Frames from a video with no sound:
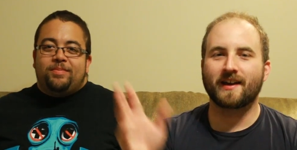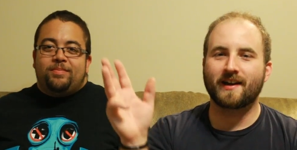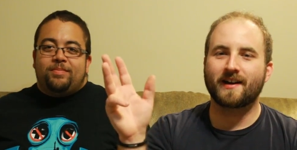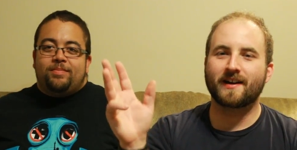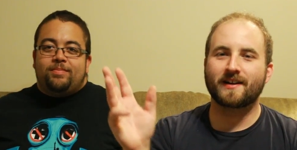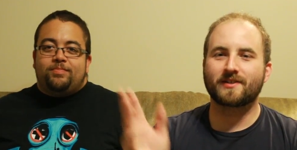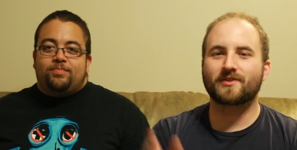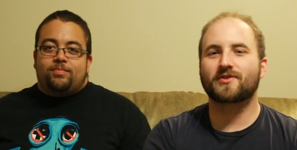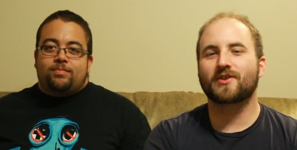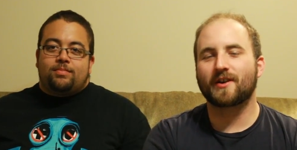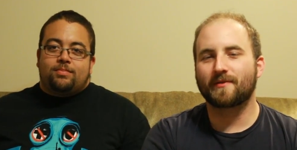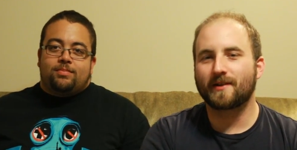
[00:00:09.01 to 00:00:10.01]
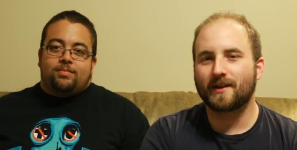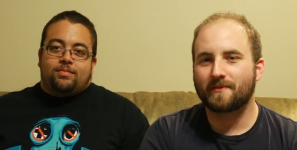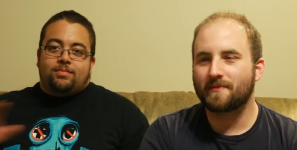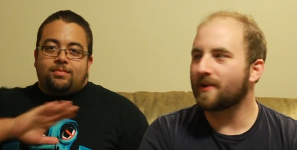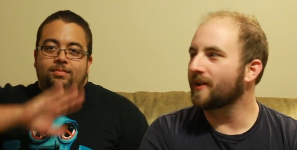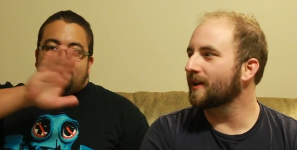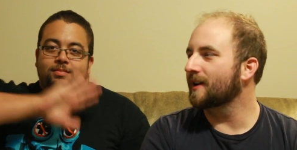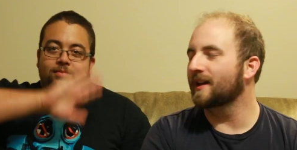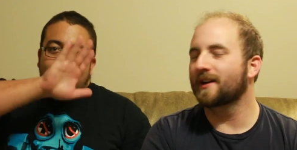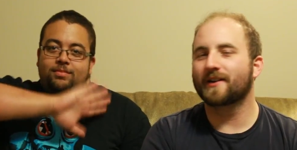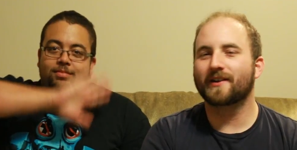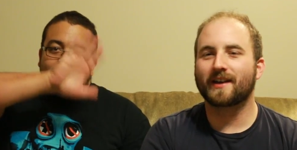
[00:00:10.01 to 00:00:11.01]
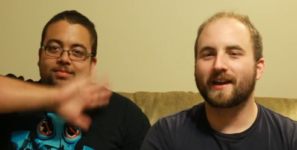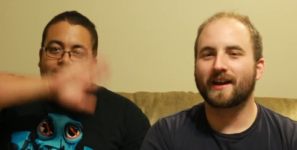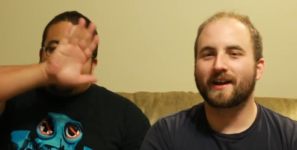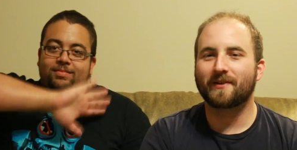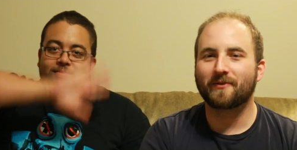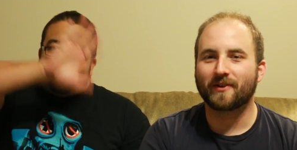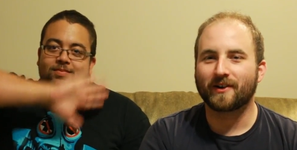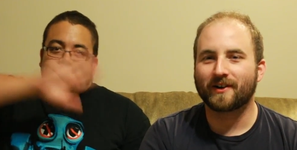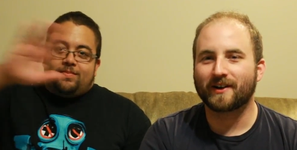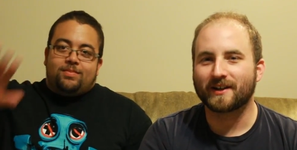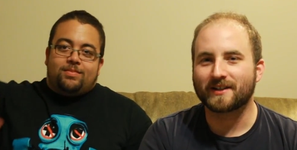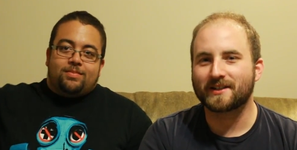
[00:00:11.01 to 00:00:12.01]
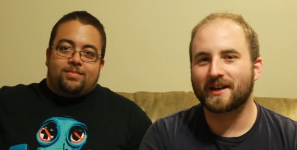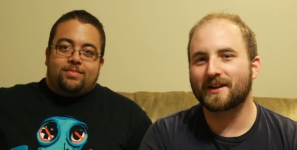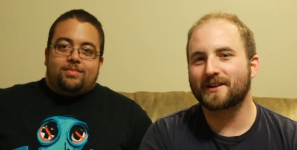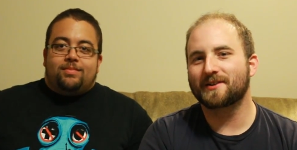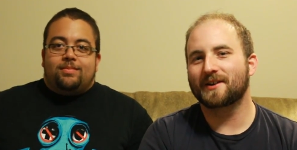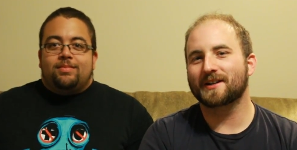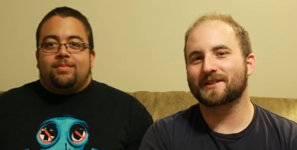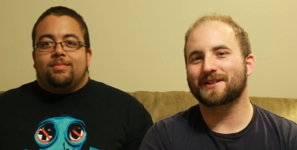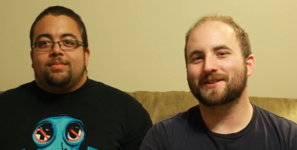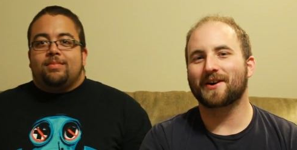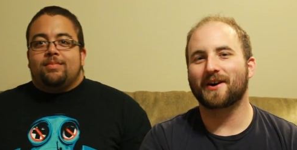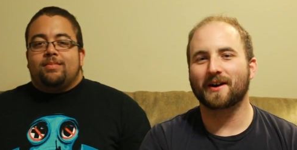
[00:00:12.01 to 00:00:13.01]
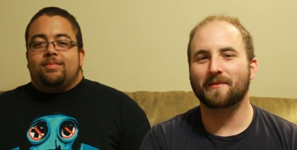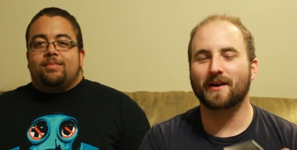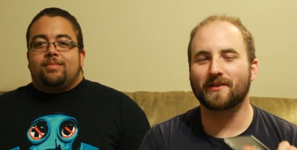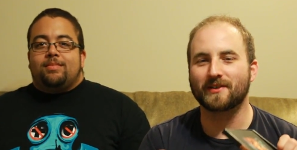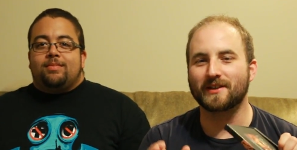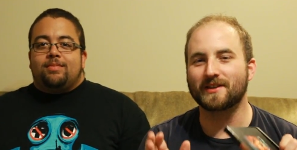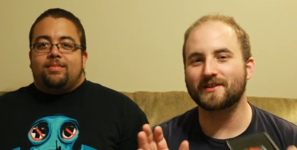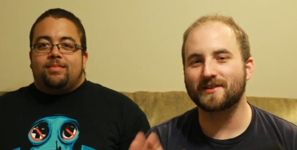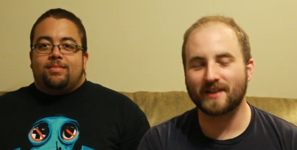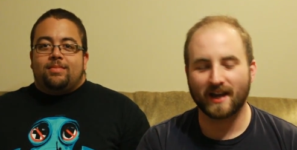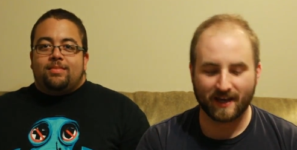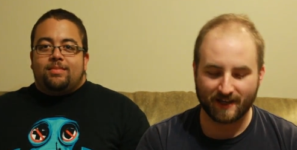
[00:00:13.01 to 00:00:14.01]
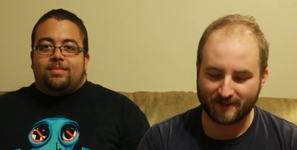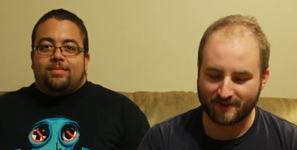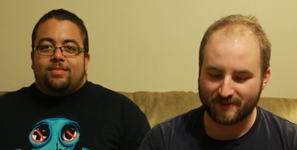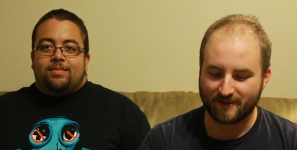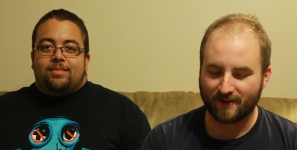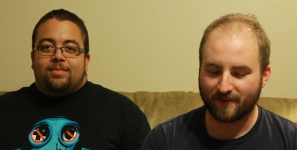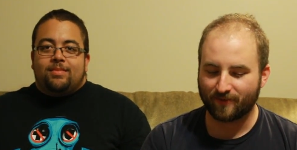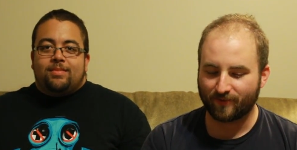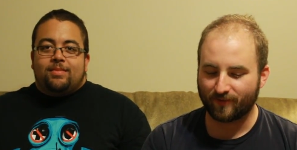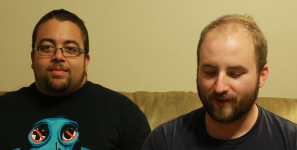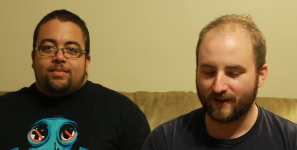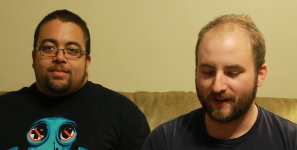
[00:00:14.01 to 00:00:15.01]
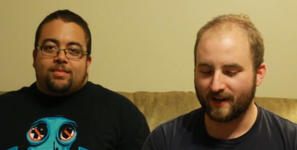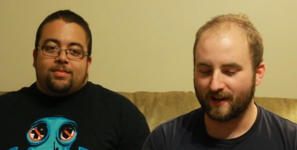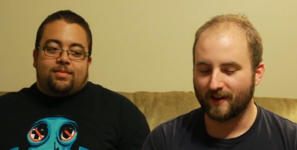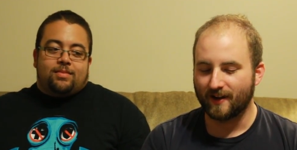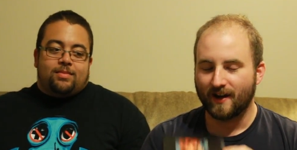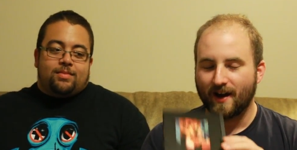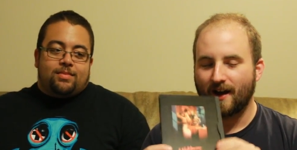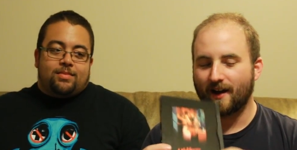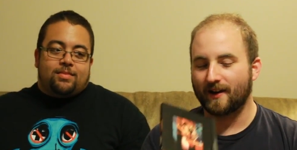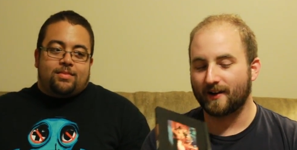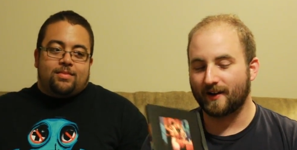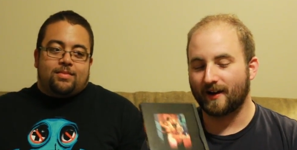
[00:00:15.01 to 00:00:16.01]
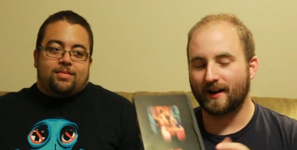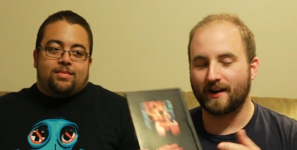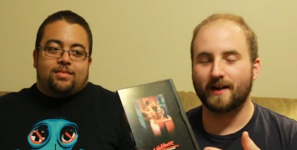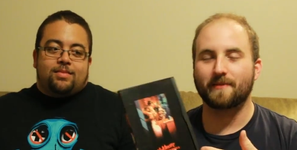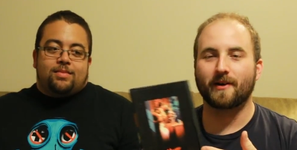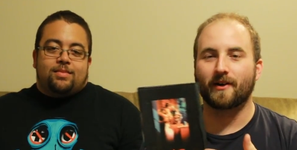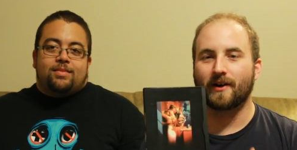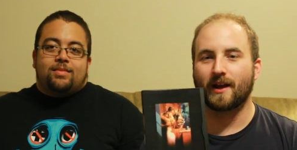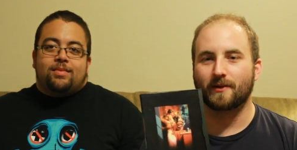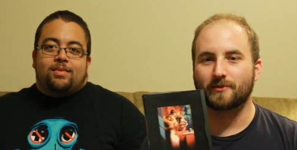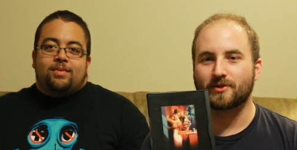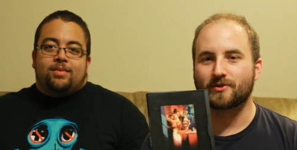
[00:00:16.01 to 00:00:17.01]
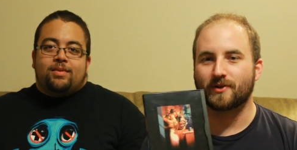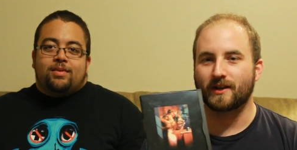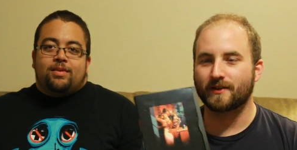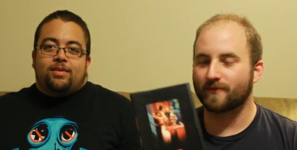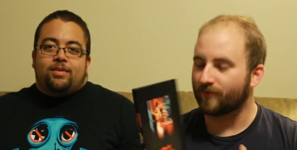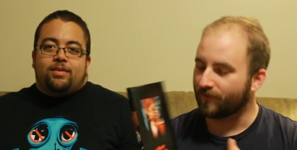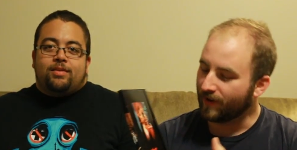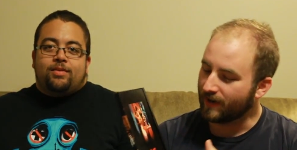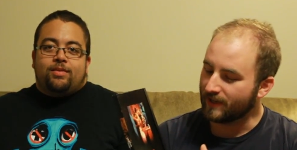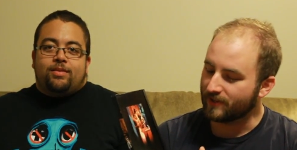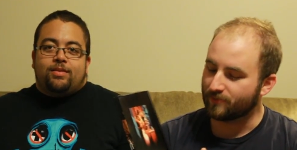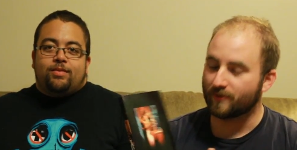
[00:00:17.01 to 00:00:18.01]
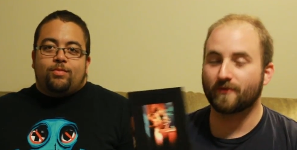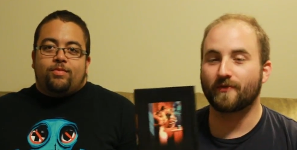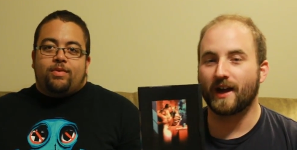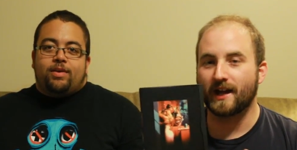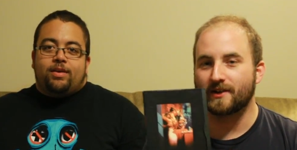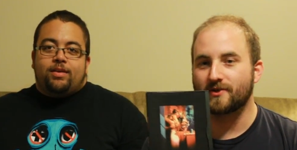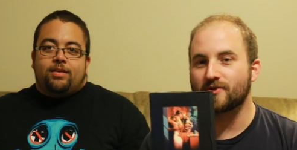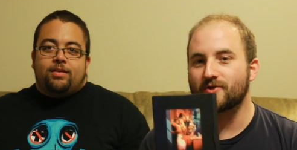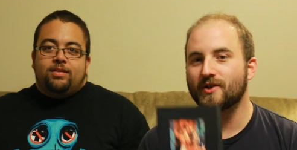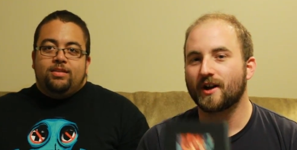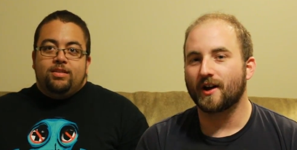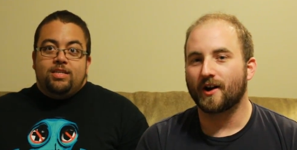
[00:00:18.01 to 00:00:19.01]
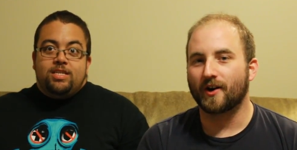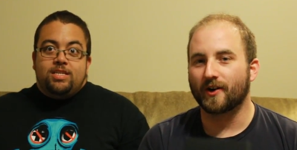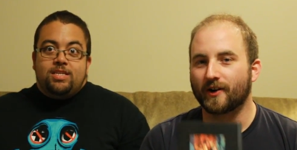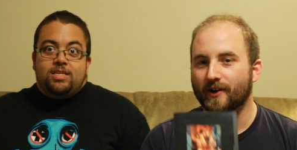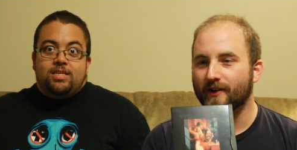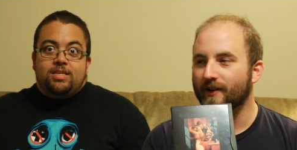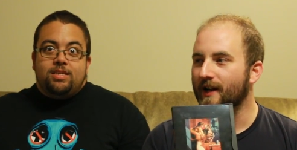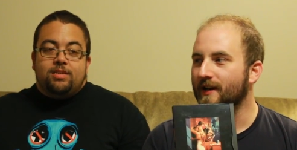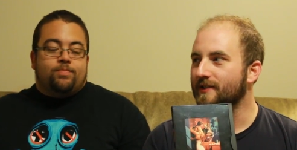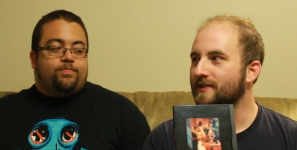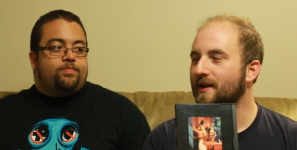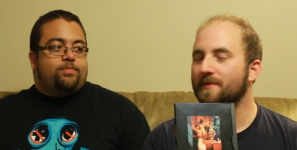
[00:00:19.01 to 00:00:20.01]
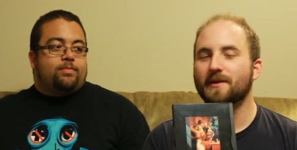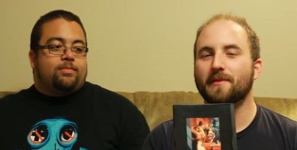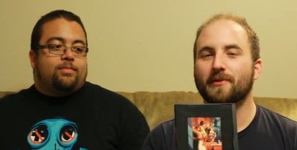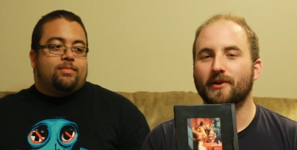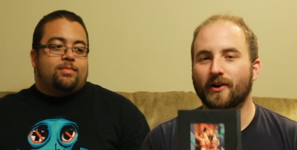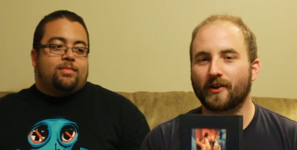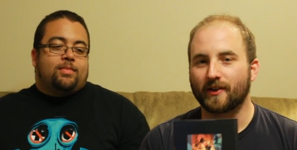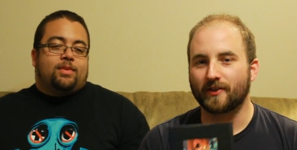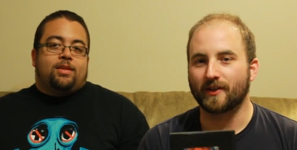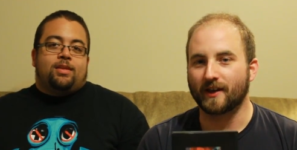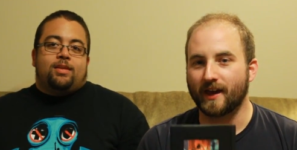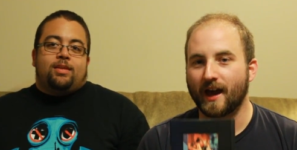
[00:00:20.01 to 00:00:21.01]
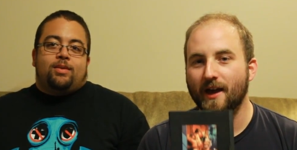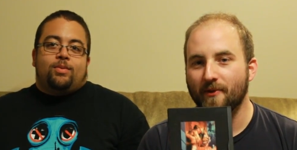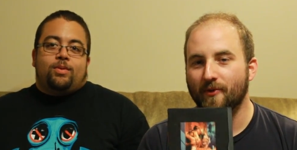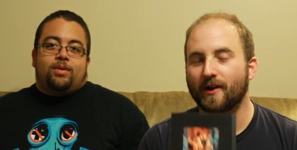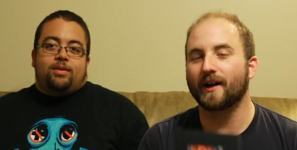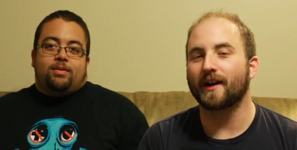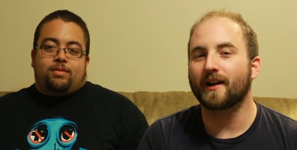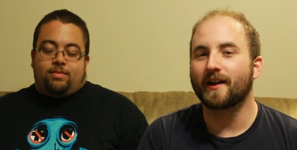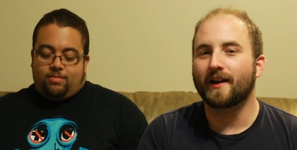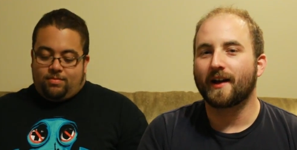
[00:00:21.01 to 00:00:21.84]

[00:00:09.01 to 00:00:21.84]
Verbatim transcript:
Speaker 1: Hey guys, Jeremy and Mark here again. We're excited to actually talk about the second Freddy, A Nightmare on Elm Street, Freddy's Revenge, or as some people call it, the gay one.